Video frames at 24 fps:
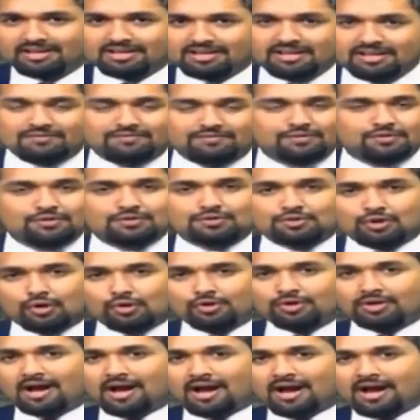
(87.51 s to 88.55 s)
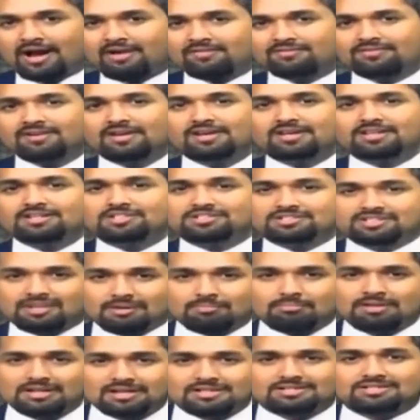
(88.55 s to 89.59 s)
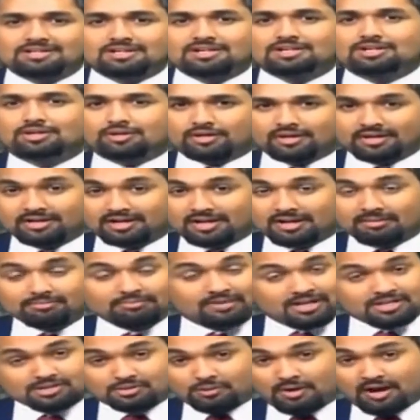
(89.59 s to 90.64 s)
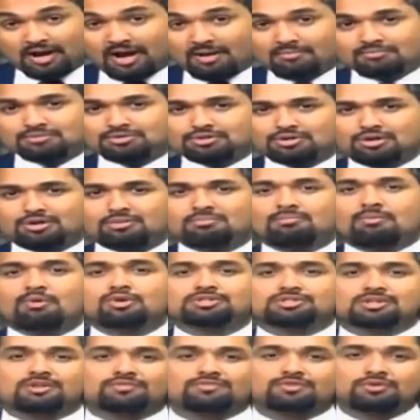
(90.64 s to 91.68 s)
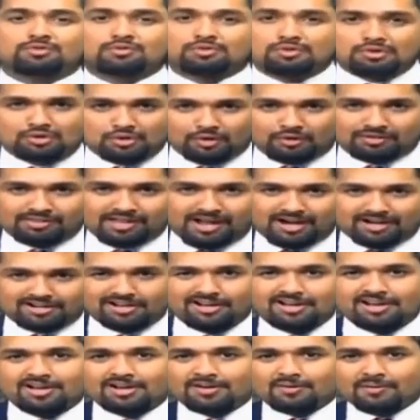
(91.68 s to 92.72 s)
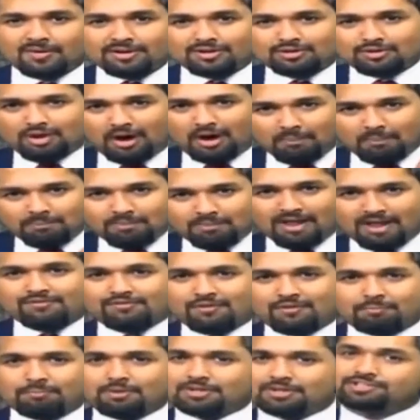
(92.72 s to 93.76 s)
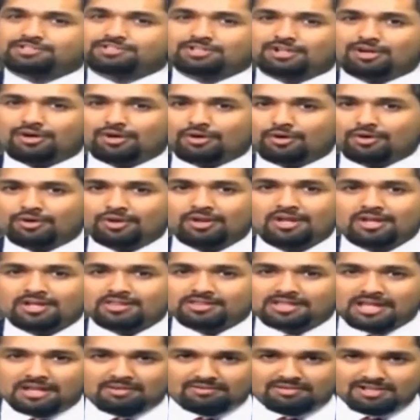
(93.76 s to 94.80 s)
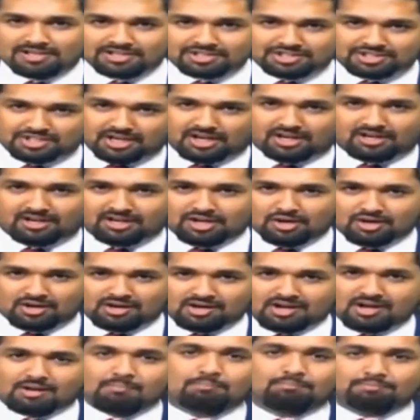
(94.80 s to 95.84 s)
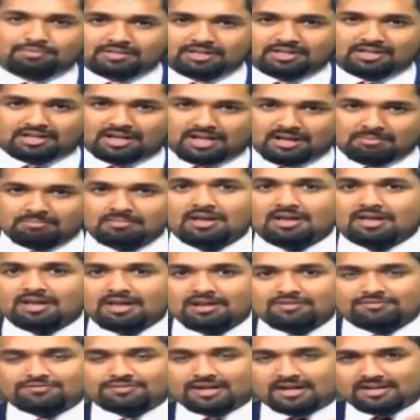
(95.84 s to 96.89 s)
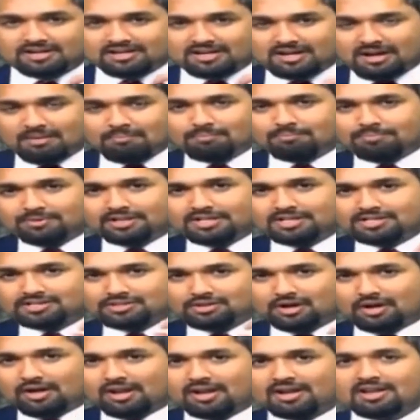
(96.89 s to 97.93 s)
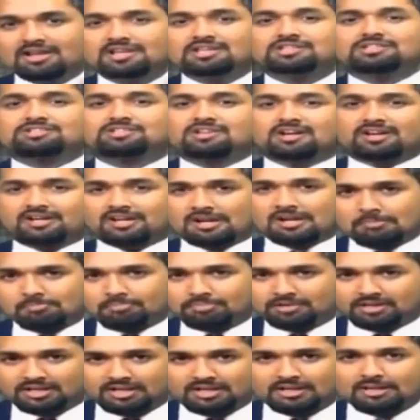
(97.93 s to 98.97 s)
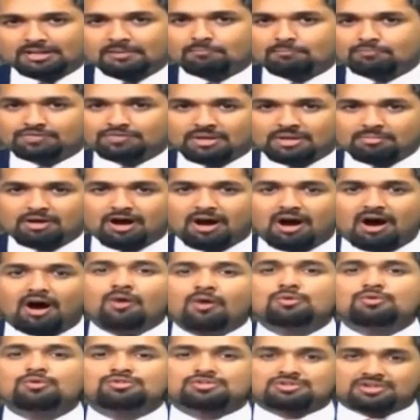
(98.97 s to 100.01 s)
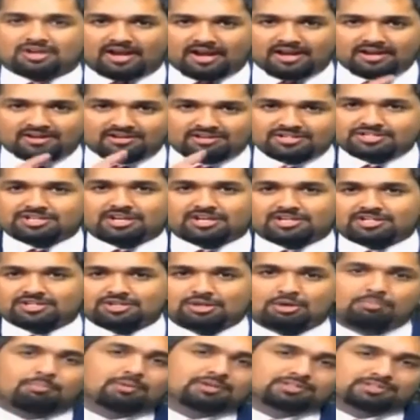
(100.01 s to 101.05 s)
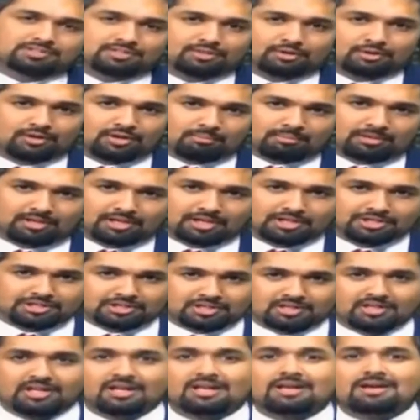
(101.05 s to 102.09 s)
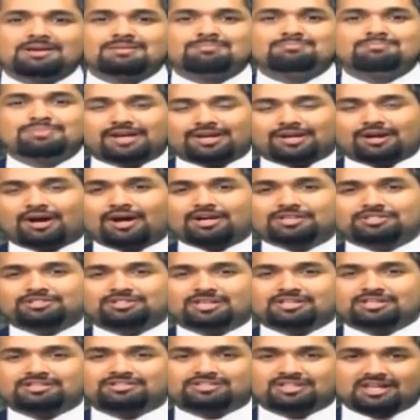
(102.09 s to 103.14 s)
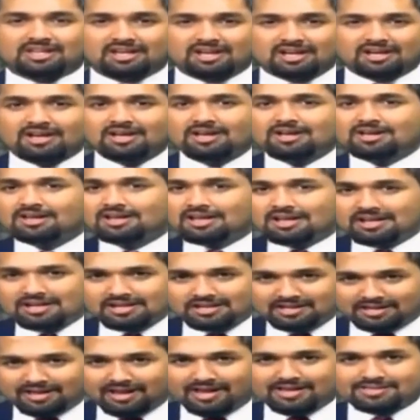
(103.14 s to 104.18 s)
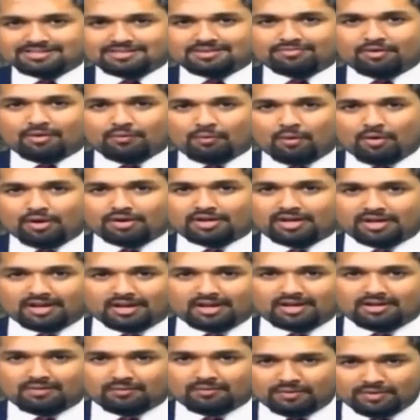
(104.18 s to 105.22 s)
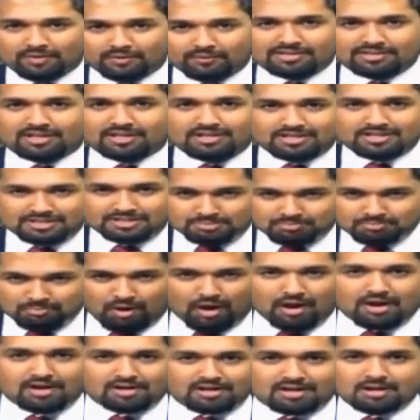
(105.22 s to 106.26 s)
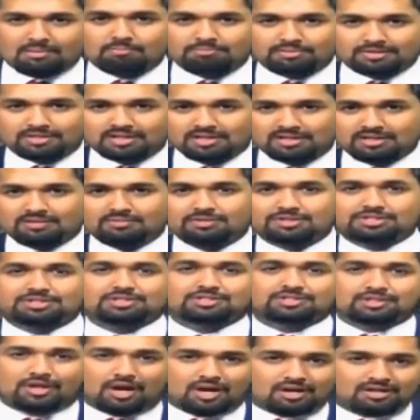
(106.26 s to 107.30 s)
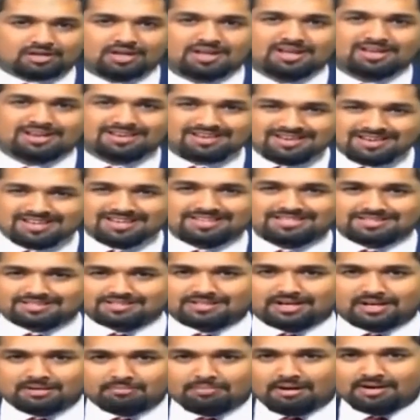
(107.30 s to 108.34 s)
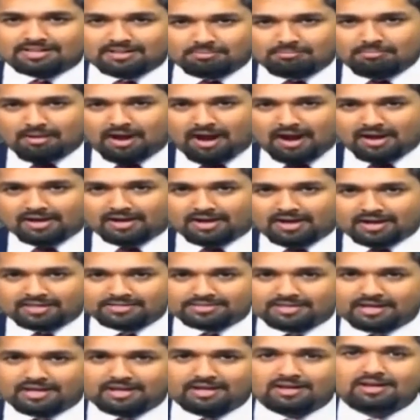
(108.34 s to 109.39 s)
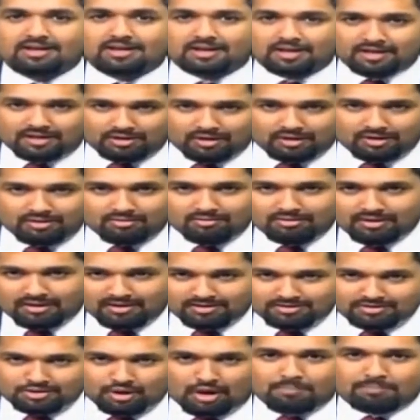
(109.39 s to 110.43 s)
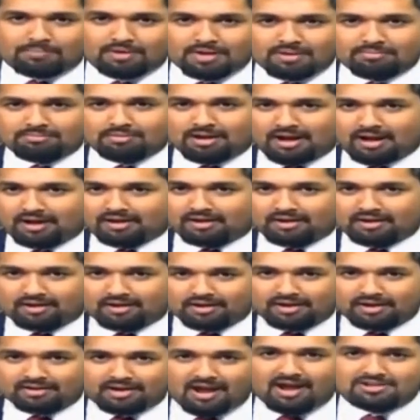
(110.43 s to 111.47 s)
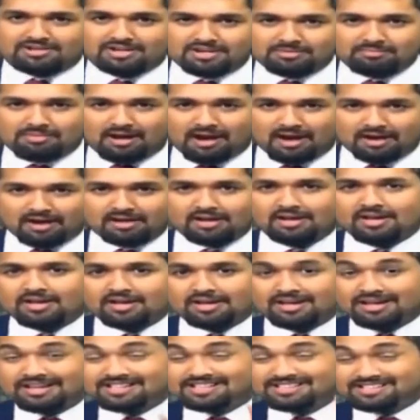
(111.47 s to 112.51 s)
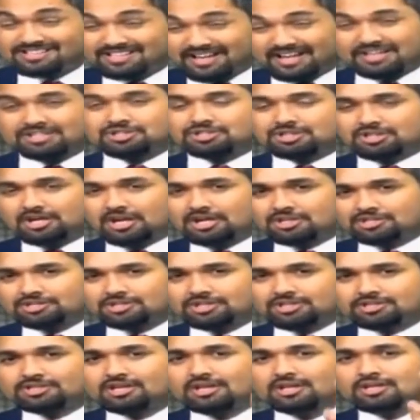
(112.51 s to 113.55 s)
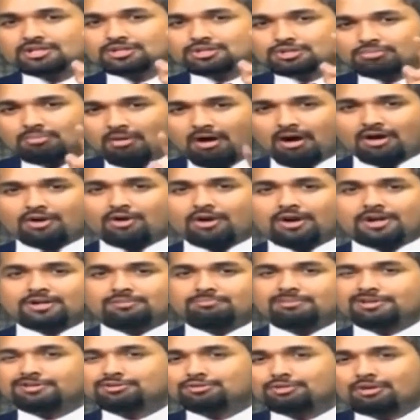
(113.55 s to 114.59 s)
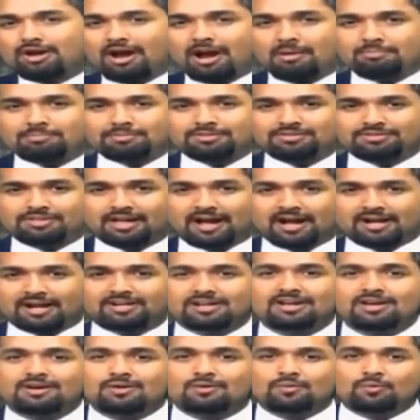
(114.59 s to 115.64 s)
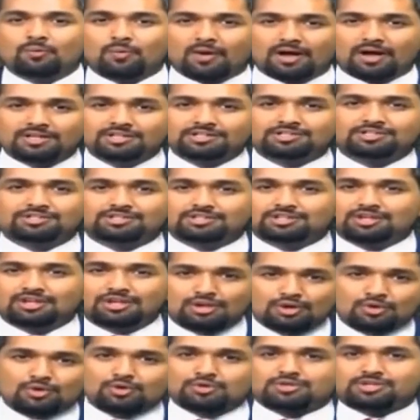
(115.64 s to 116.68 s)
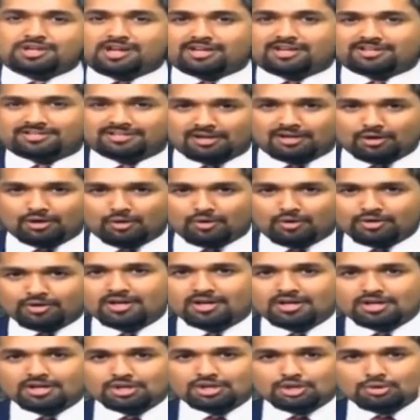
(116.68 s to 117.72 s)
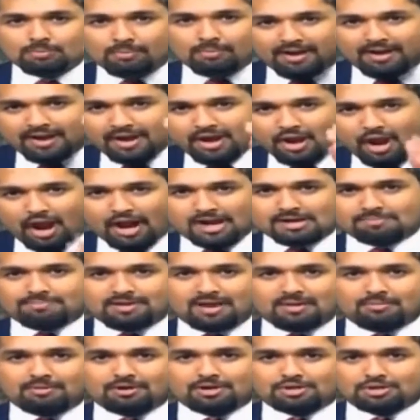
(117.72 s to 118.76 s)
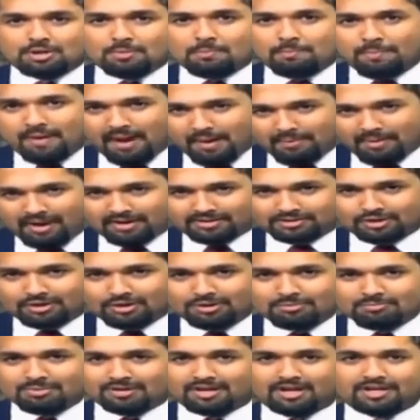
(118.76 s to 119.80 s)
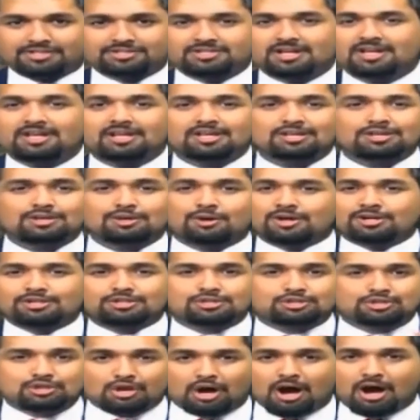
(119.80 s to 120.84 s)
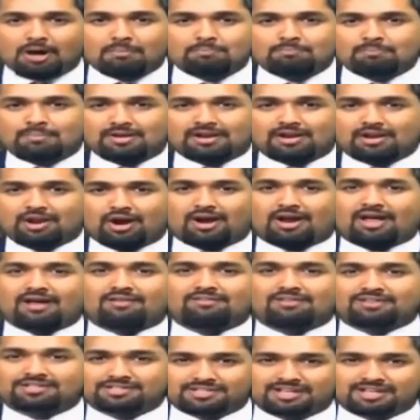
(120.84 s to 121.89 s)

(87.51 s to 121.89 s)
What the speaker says: If you don't have stability in your income, that's why I'm sure most of you would know that when you apply for personal loan, they will check your company name. If that company is not a listed company, they may outright reject your personal loan application because they think, in case if you're working with any small company which is not listed by the bank as a top A bank or a cat A bank, in such cases, tomorrow it may so happen that once you take the loan, you may not be able to pay back the loan because your job may not have a